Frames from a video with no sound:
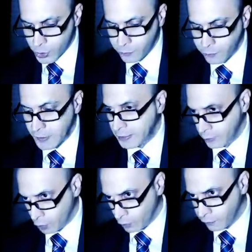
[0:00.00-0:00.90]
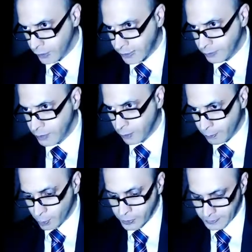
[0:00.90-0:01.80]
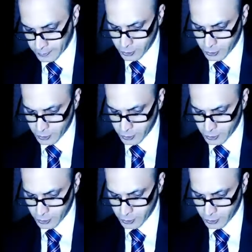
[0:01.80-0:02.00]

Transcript: friend of Vladimir Putin's.